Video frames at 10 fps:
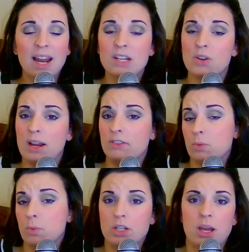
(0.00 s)
I try to
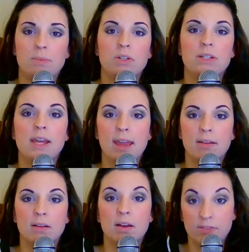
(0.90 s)
read one chapter a
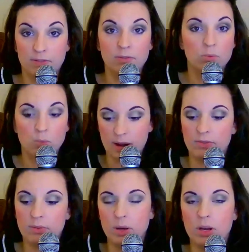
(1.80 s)
day of
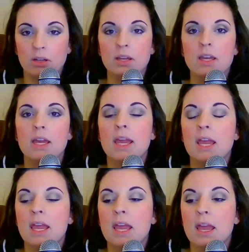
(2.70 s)
whatever book.
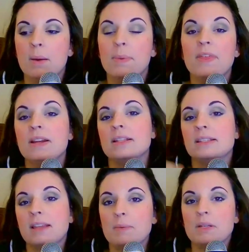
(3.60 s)
But then at the
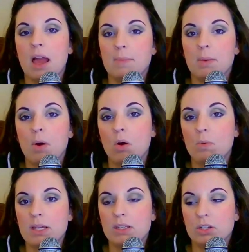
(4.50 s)
same time, I'm
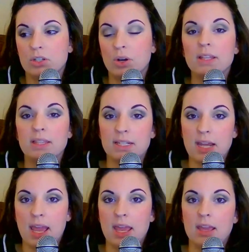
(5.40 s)
always, during the
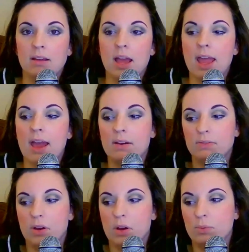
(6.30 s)
day, I
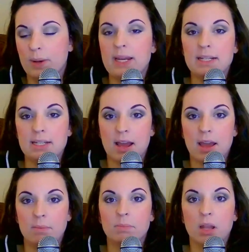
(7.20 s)
have a reading
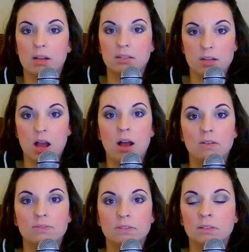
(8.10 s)
time blocked
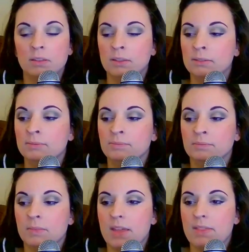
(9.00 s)
off.
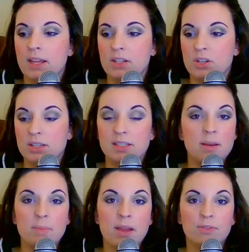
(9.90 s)
And then just
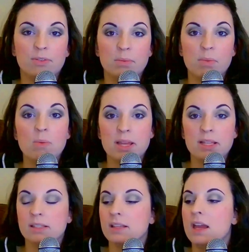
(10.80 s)
in my free
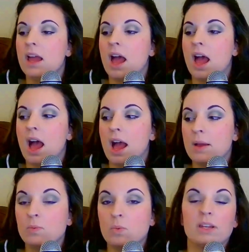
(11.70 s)
moments,
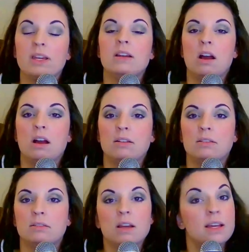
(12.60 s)
I'm working
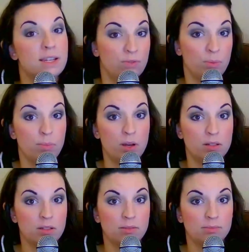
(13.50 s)
on a different
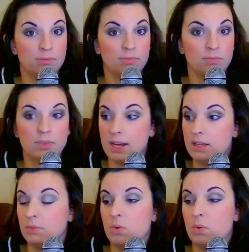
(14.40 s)
book that
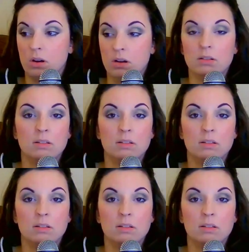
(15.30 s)
is more,